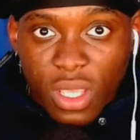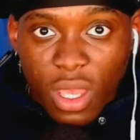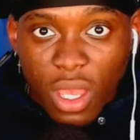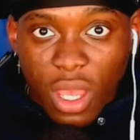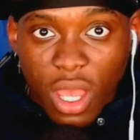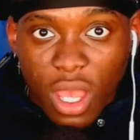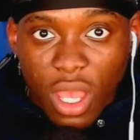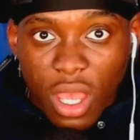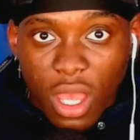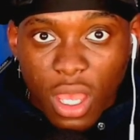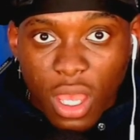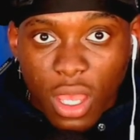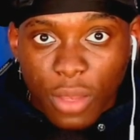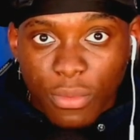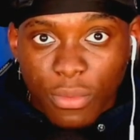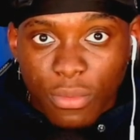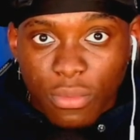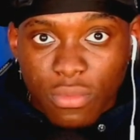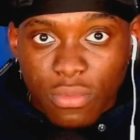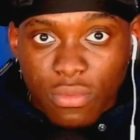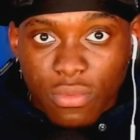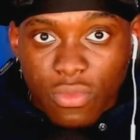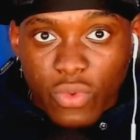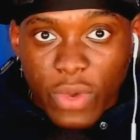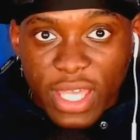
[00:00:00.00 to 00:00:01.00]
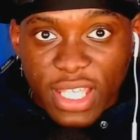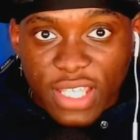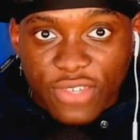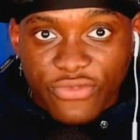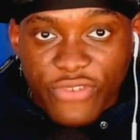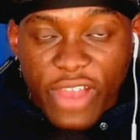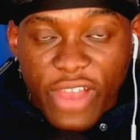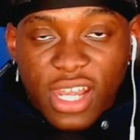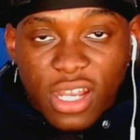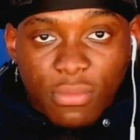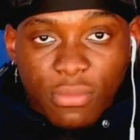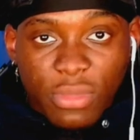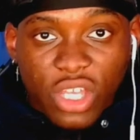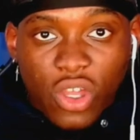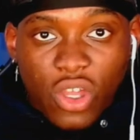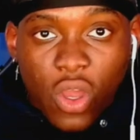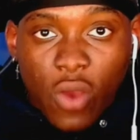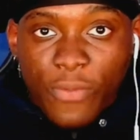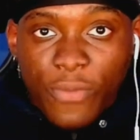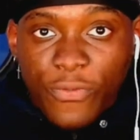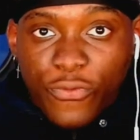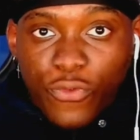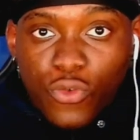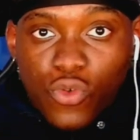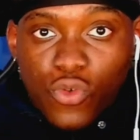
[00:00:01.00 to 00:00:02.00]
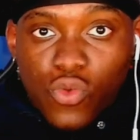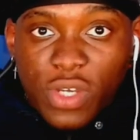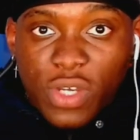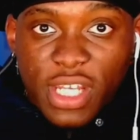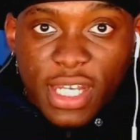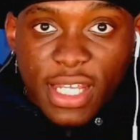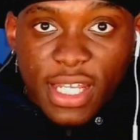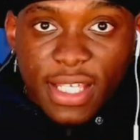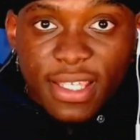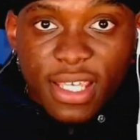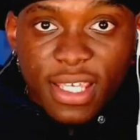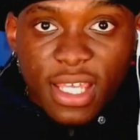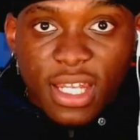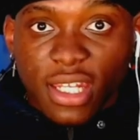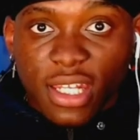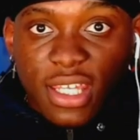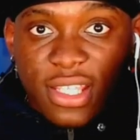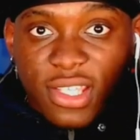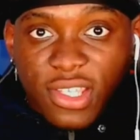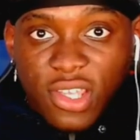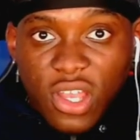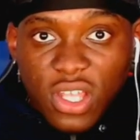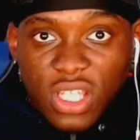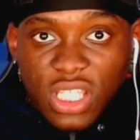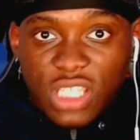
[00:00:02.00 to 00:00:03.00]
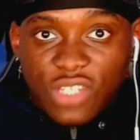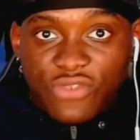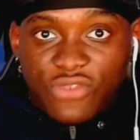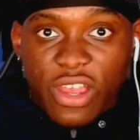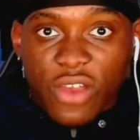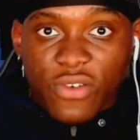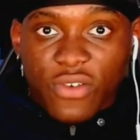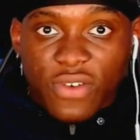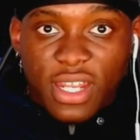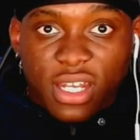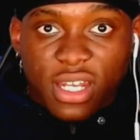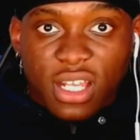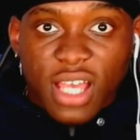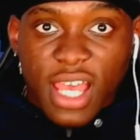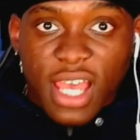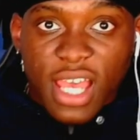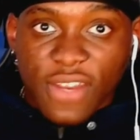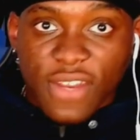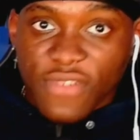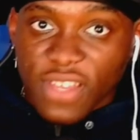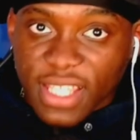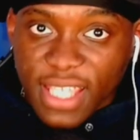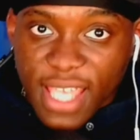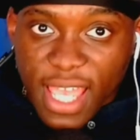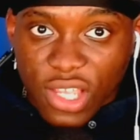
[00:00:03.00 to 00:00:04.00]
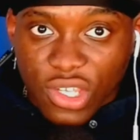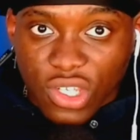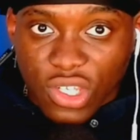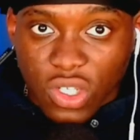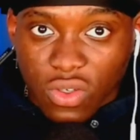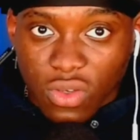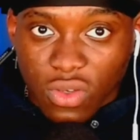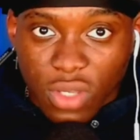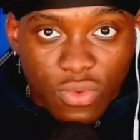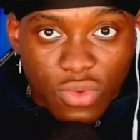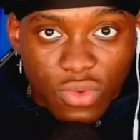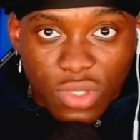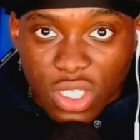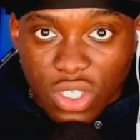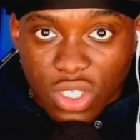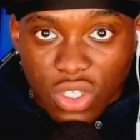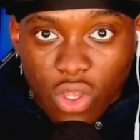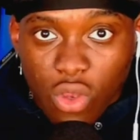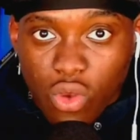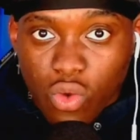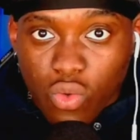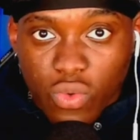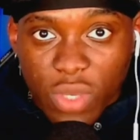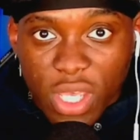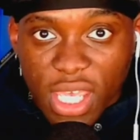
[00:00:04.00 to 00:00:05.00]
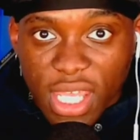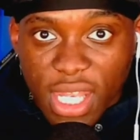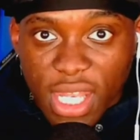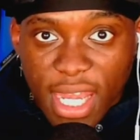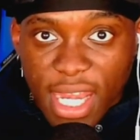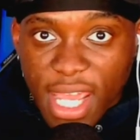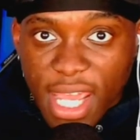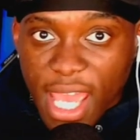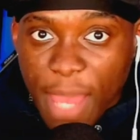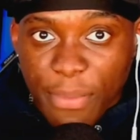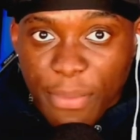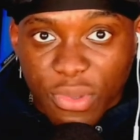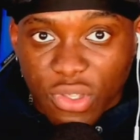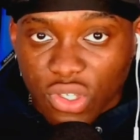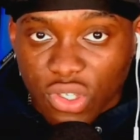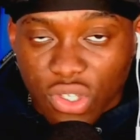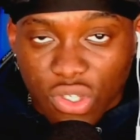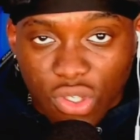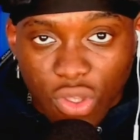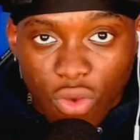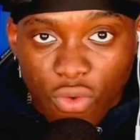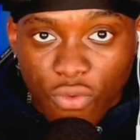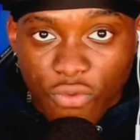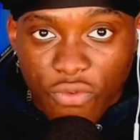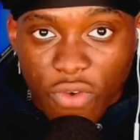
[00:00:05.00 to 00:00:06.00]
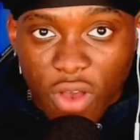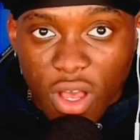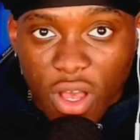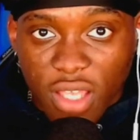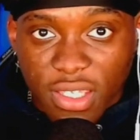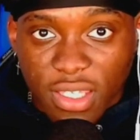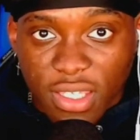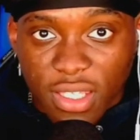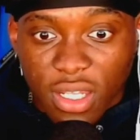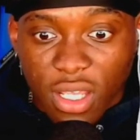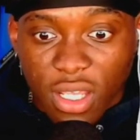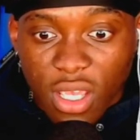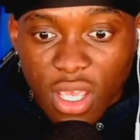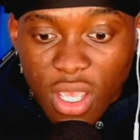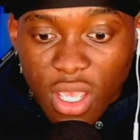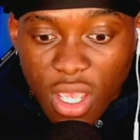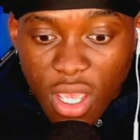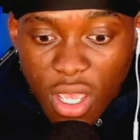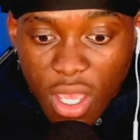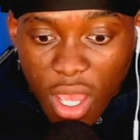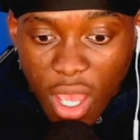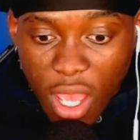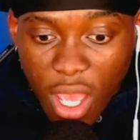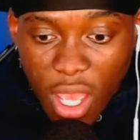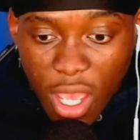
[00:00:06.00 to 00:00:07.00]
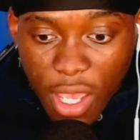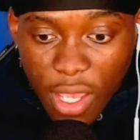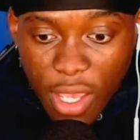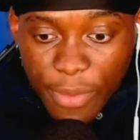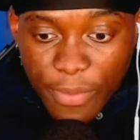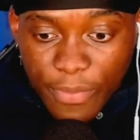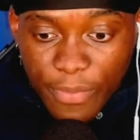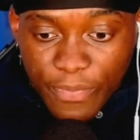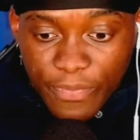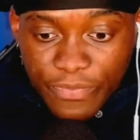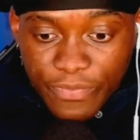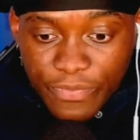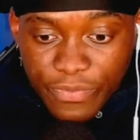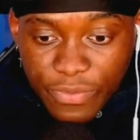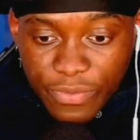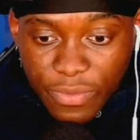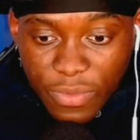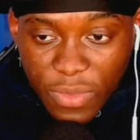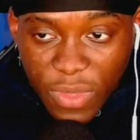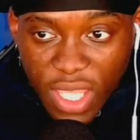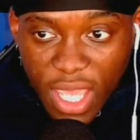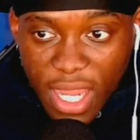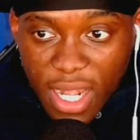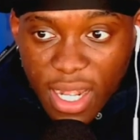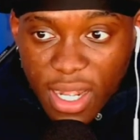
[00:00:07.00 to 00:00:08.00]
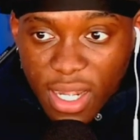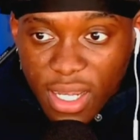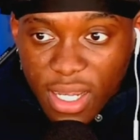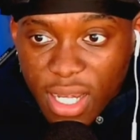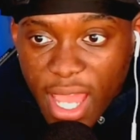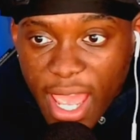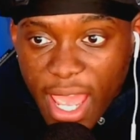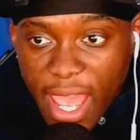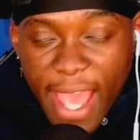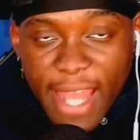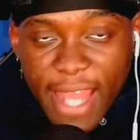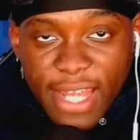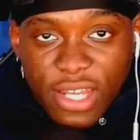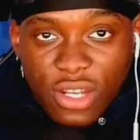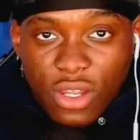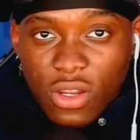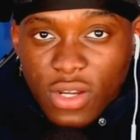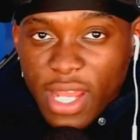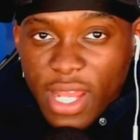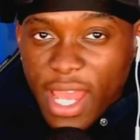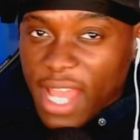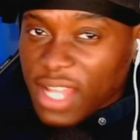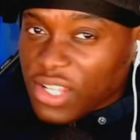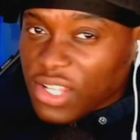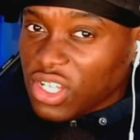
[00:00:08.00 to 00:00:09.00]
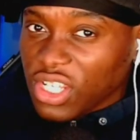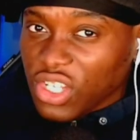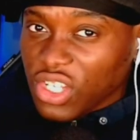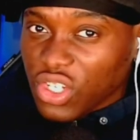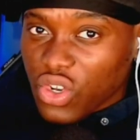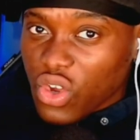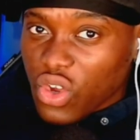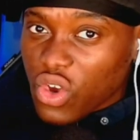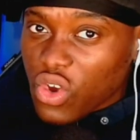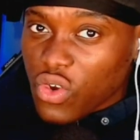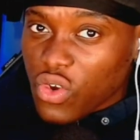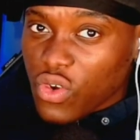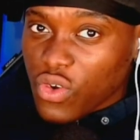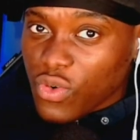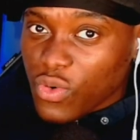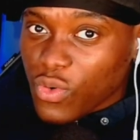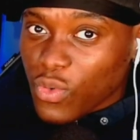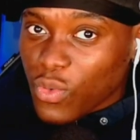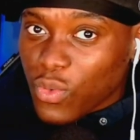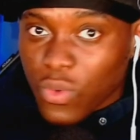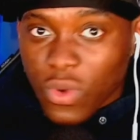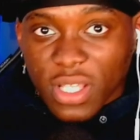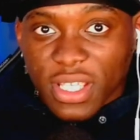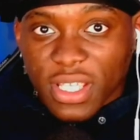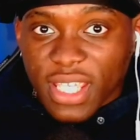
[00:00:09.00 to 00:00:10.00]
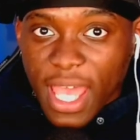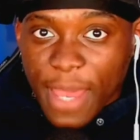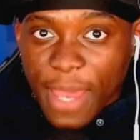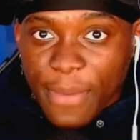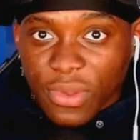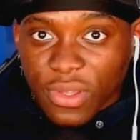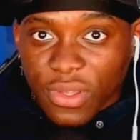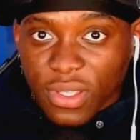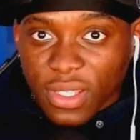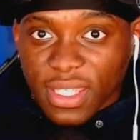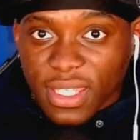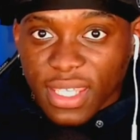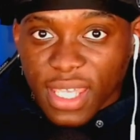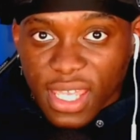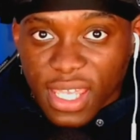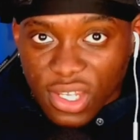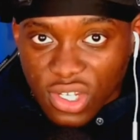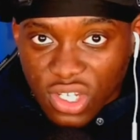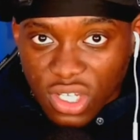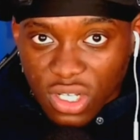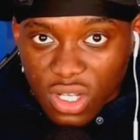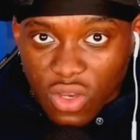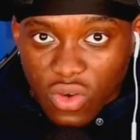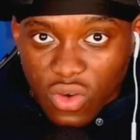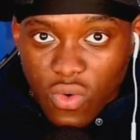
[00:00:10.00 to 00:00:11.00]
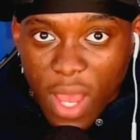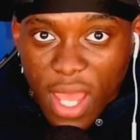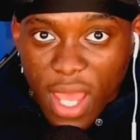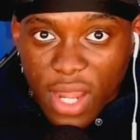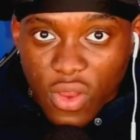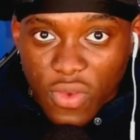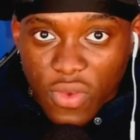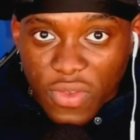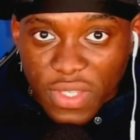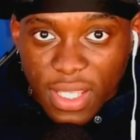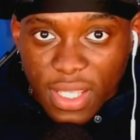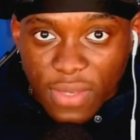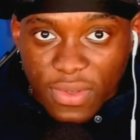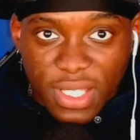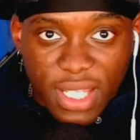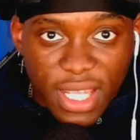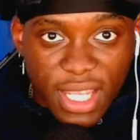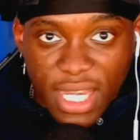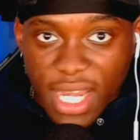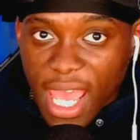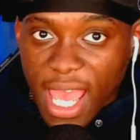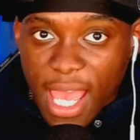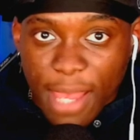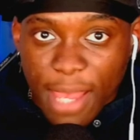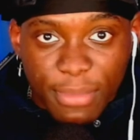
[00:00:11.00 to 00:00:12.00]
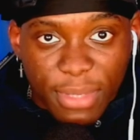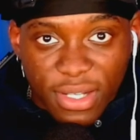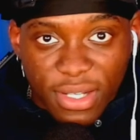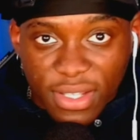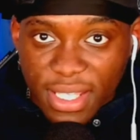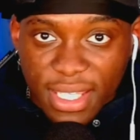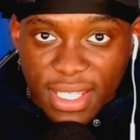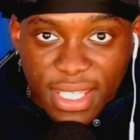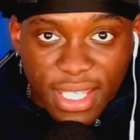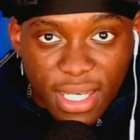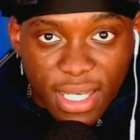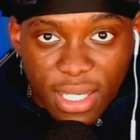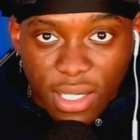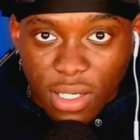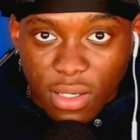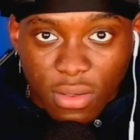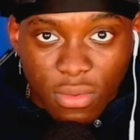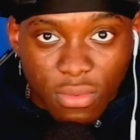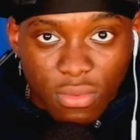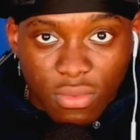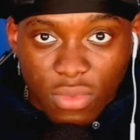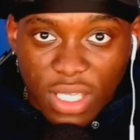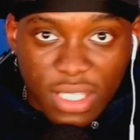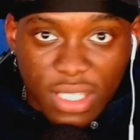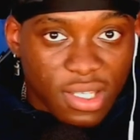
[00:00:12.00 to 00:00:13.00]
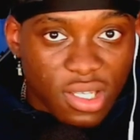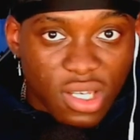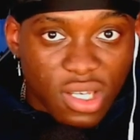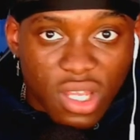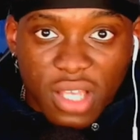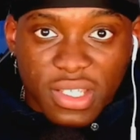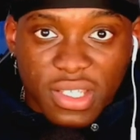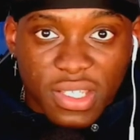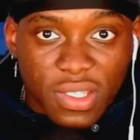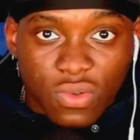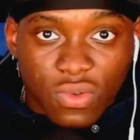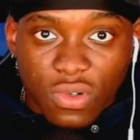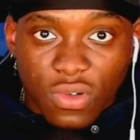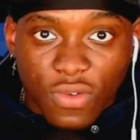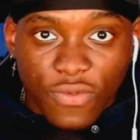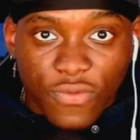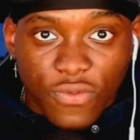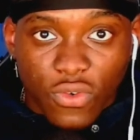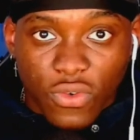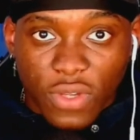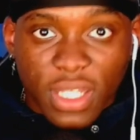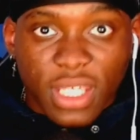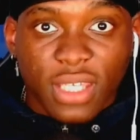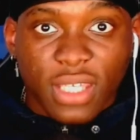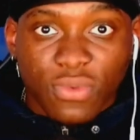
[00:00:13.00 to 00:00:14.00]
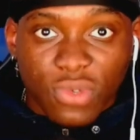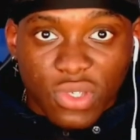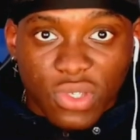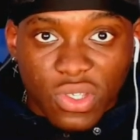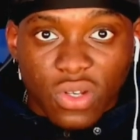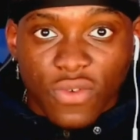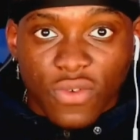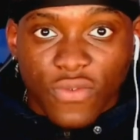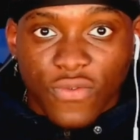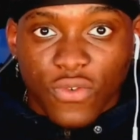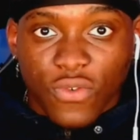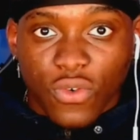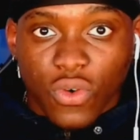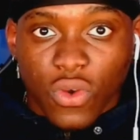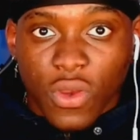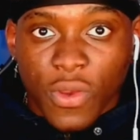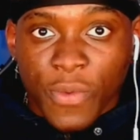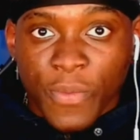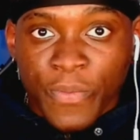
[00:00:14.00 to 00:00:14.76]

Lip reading: where he's randomly going forward and then suddenly turns around and kind of attacks you. It was so weird and it happened so fast. And like, I don't actually know what's happened to Ishida. All I know is there was like an ambulance and his glasses were on the floor and he was on the floor.